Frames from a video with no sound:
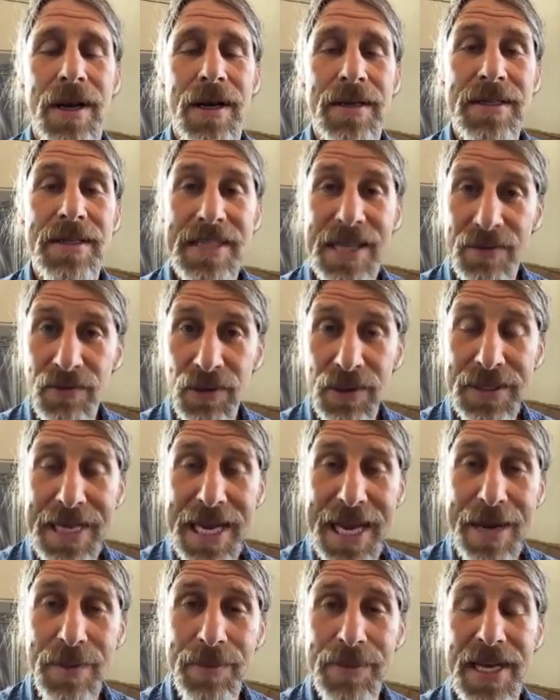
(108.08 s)
several
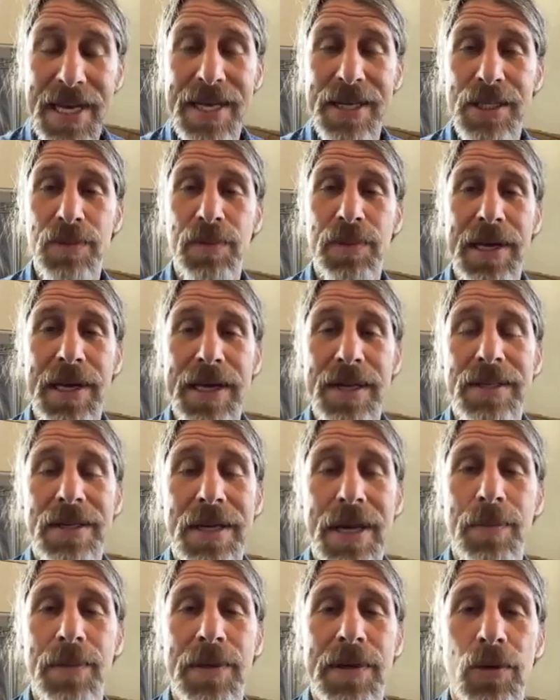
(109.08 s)
times at his place
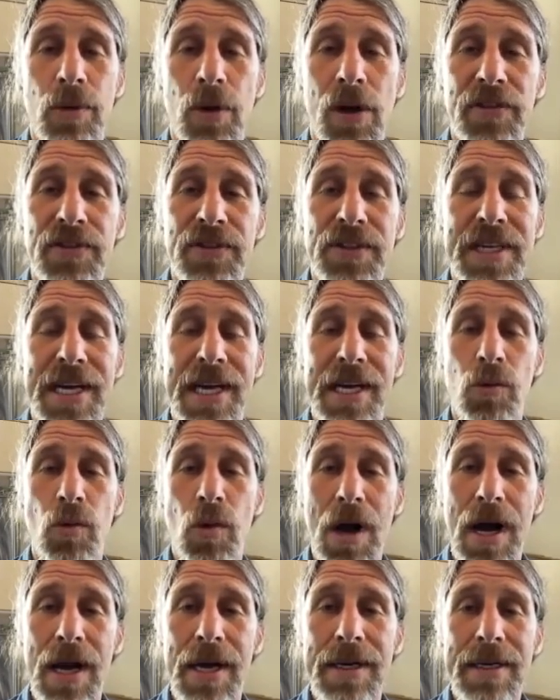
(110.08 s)
up in North San
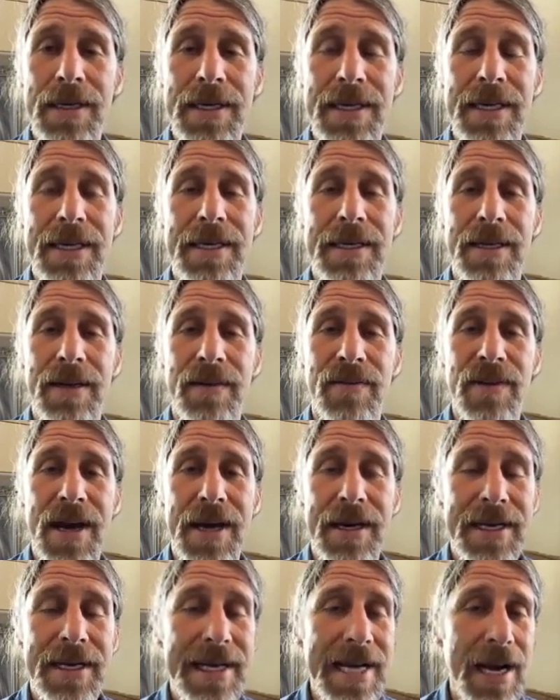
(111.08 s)
Juan in
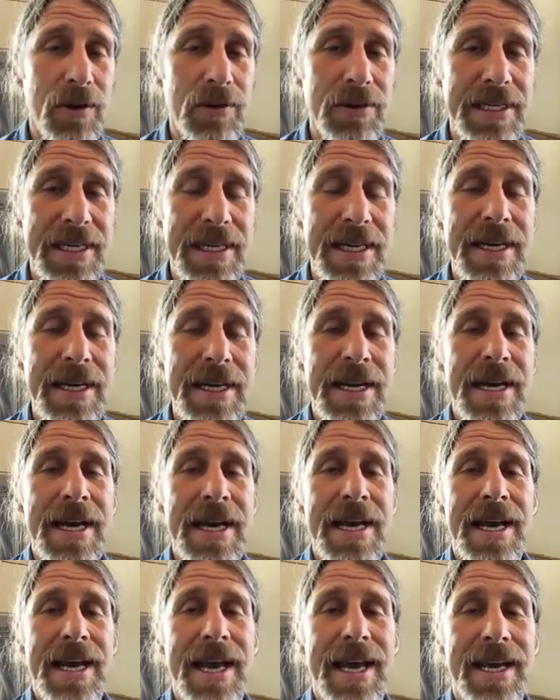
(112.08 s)
Nevada County.
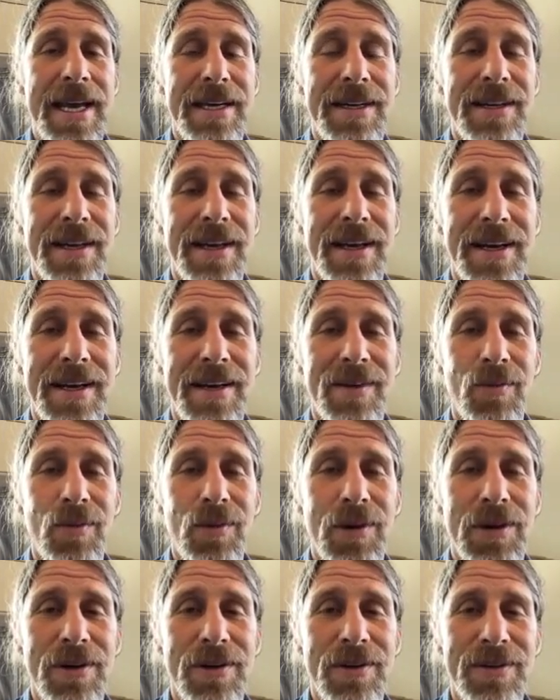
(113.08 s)
And
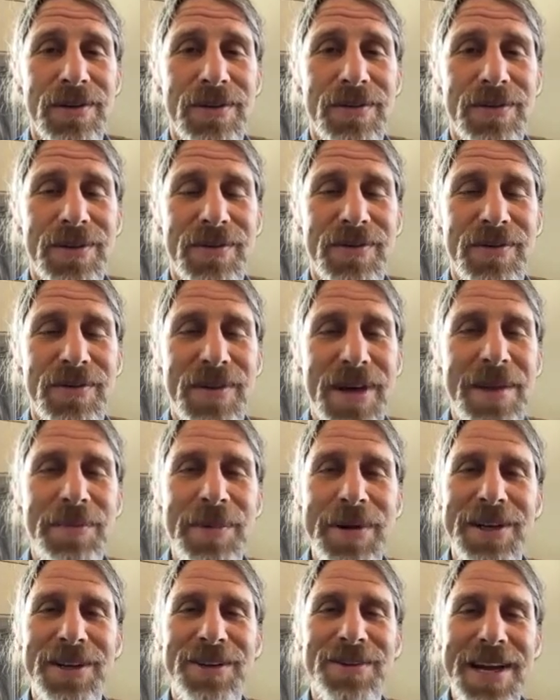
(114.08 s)
we're
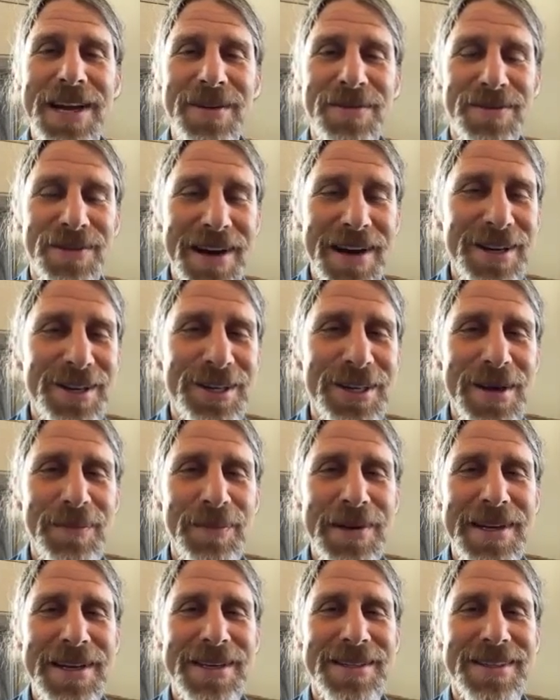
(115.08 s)
developing a great friendship.
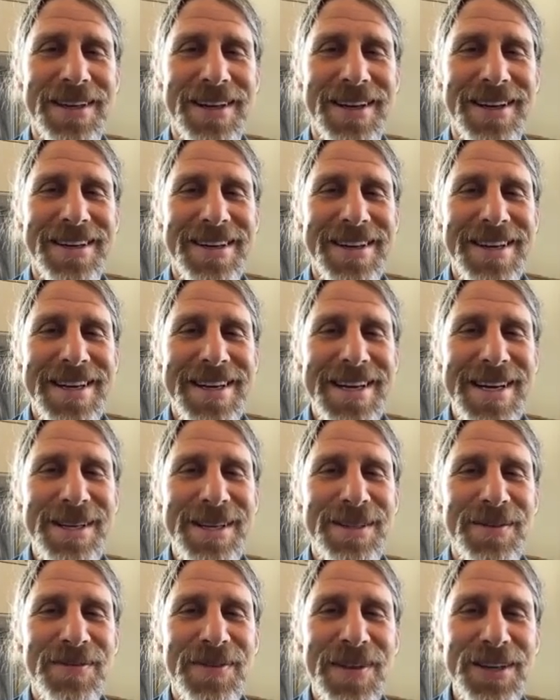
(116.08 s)
He's a
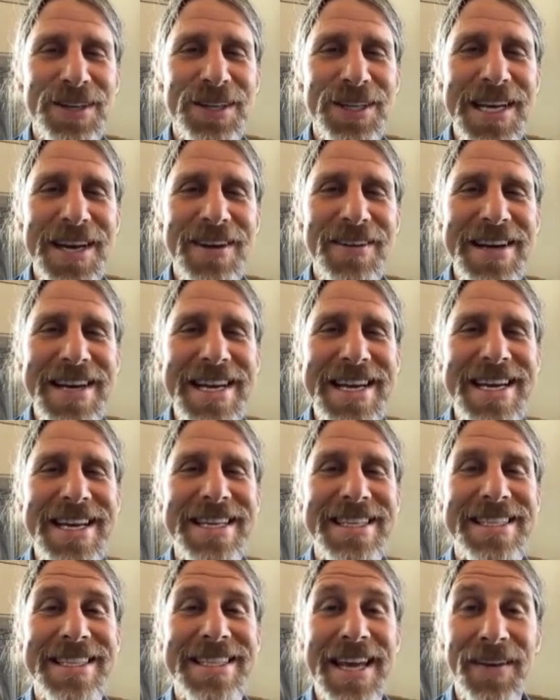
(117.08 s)
visionary. He
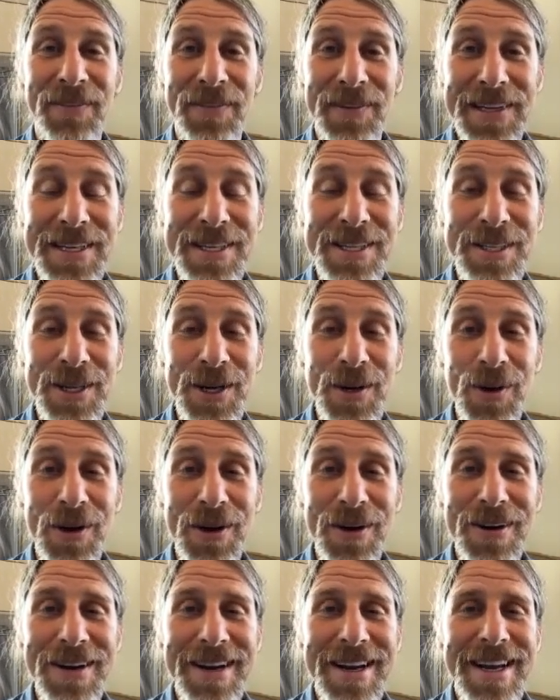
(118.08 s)
is definitely a
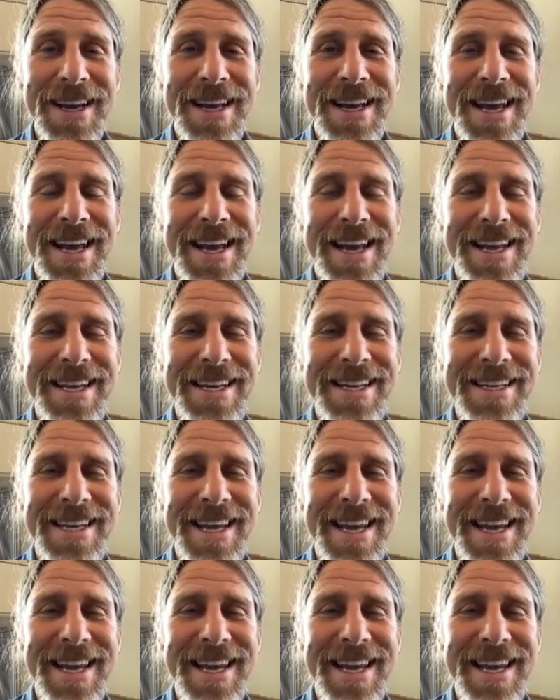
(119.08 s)
doer and